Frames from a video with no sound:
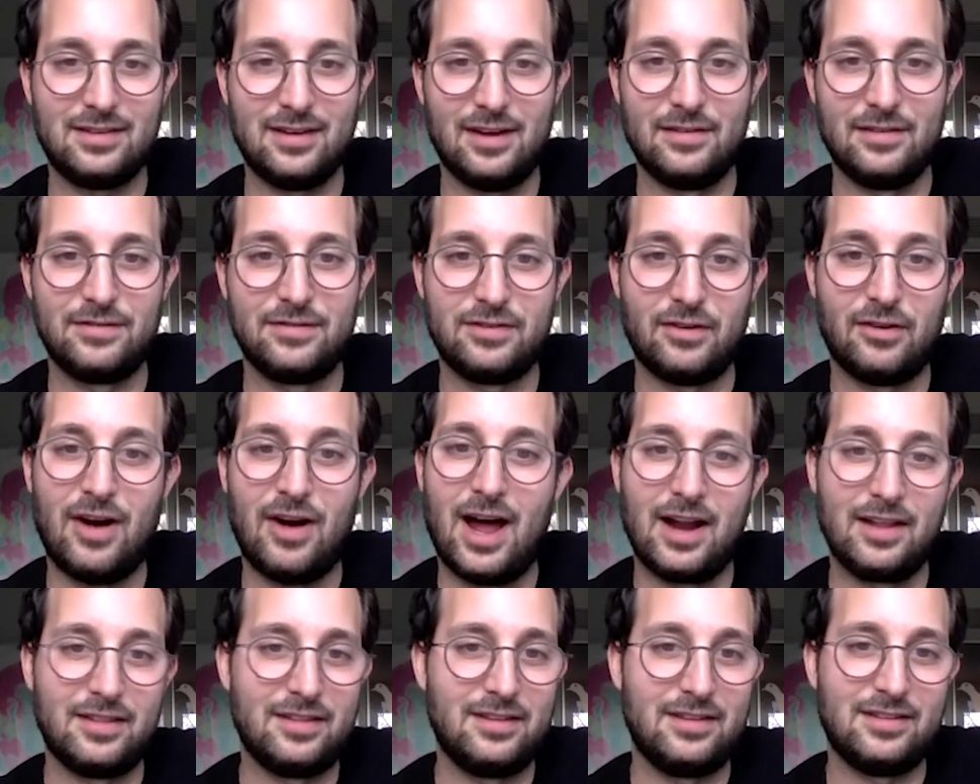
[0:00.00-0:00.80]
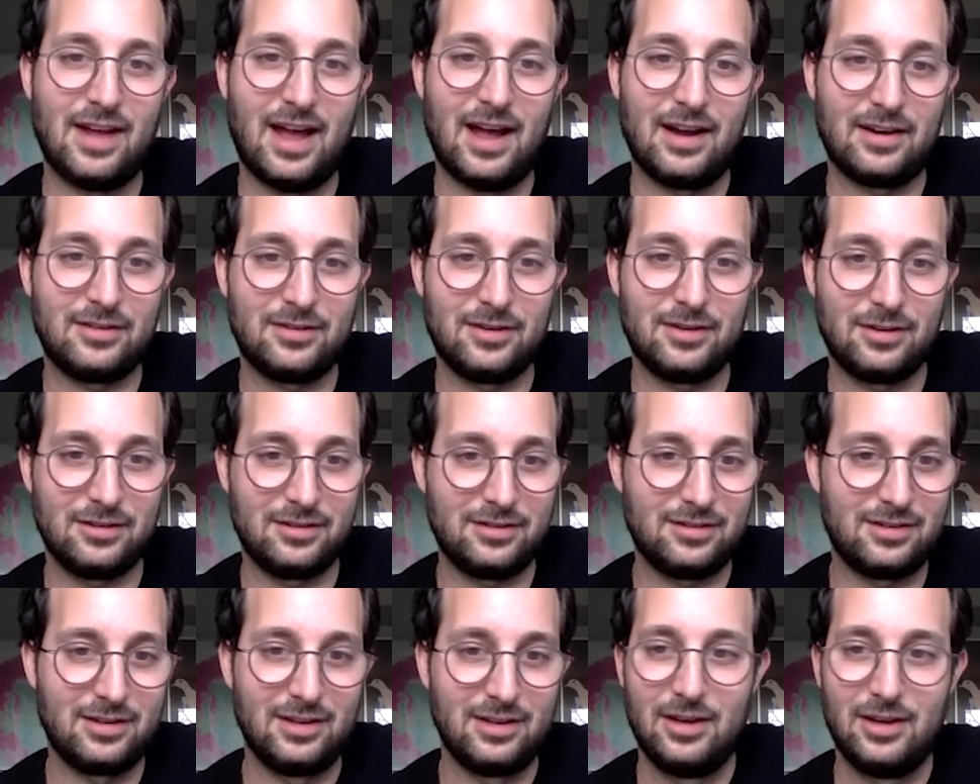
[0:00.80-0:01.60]
of a lot of these
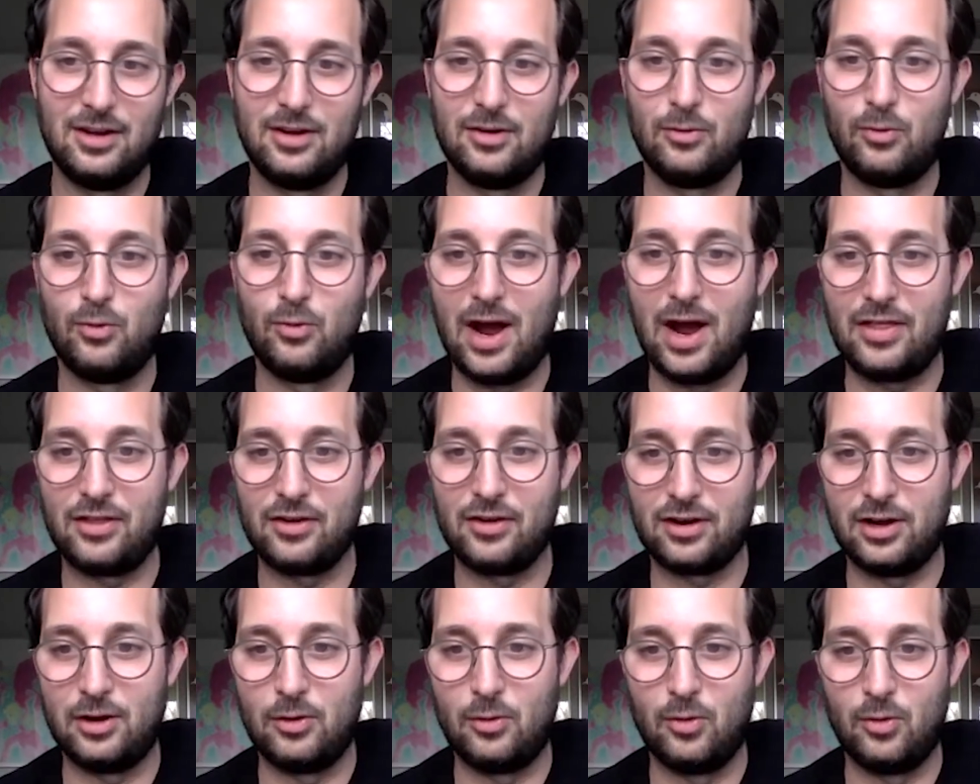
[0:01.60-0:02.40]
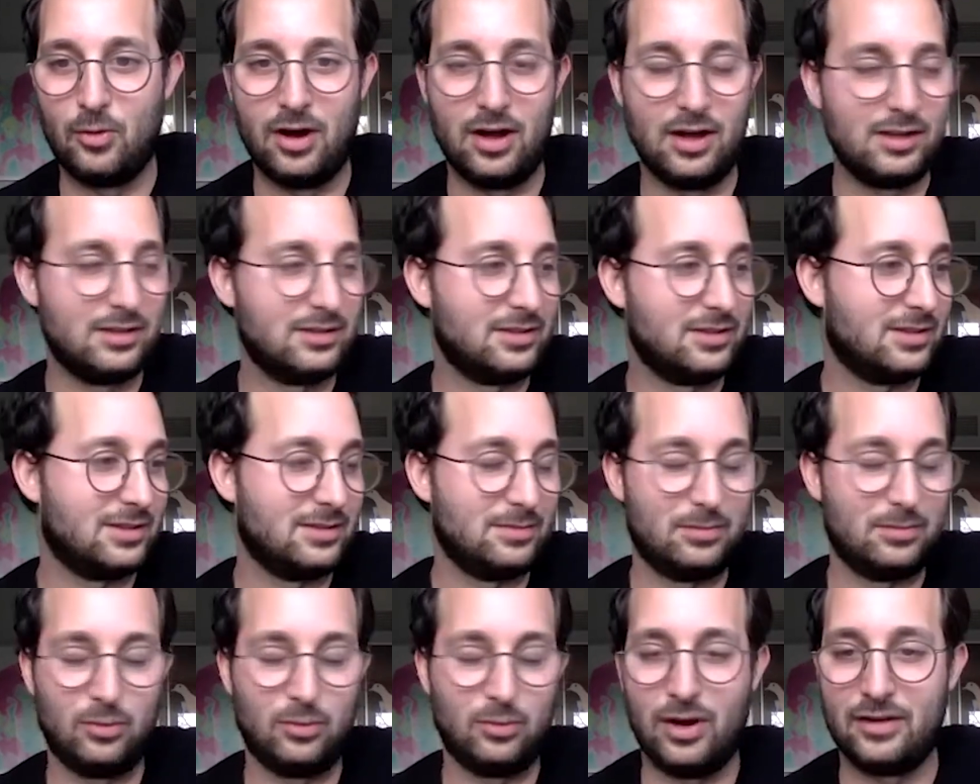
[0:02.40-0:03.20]
actors, whether
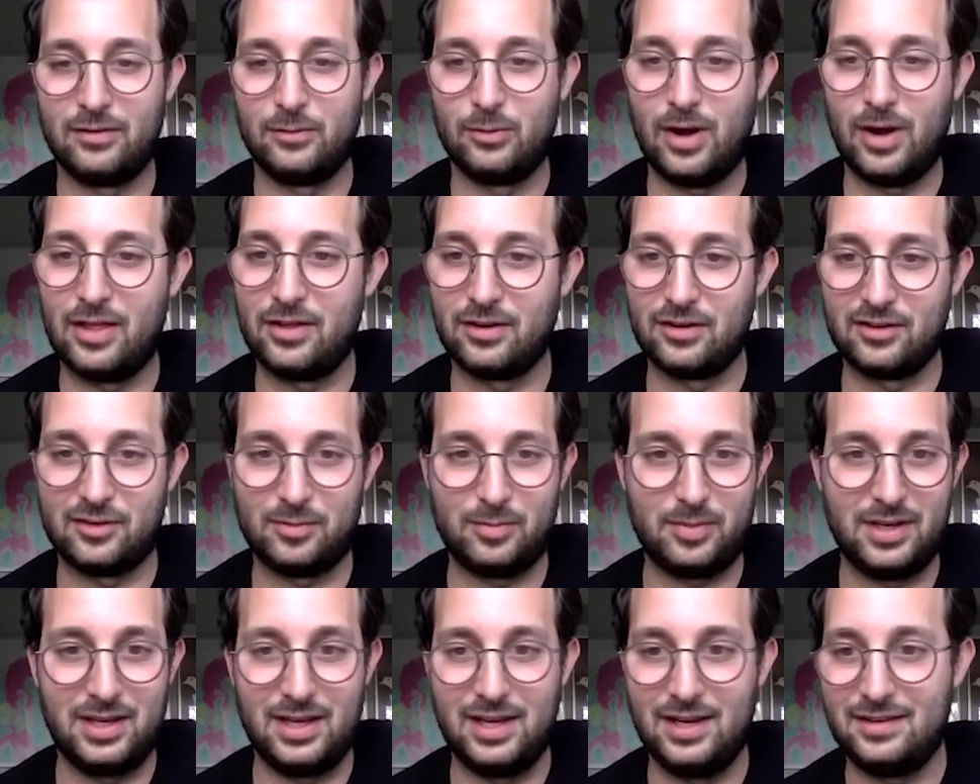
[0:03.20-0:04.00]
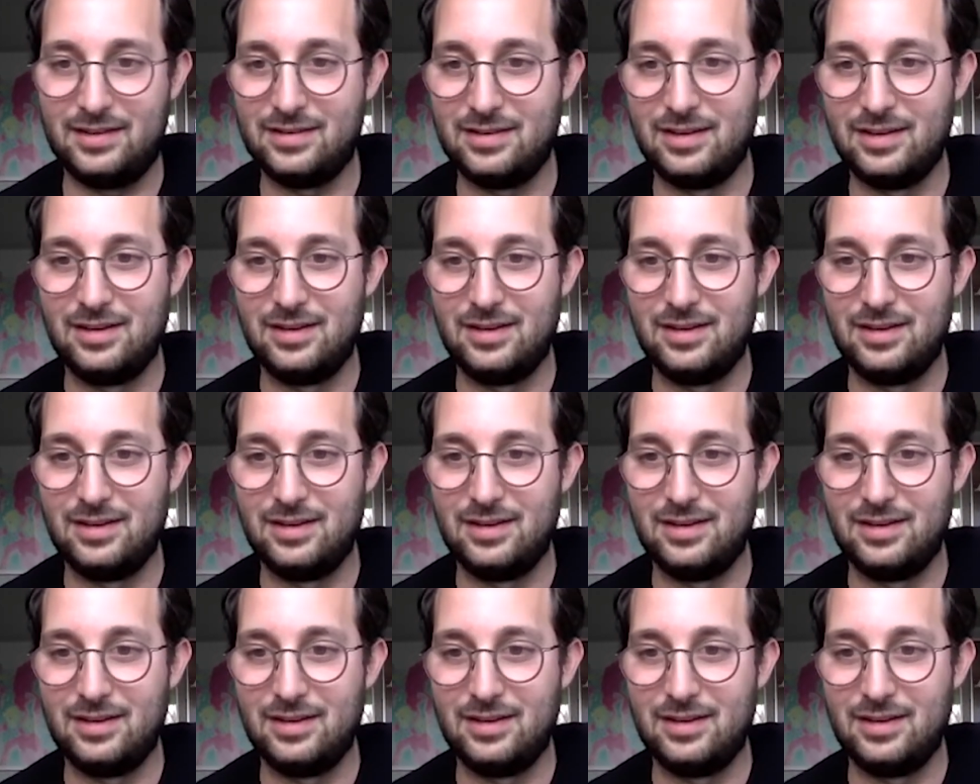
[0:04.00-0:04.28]
it's Pete,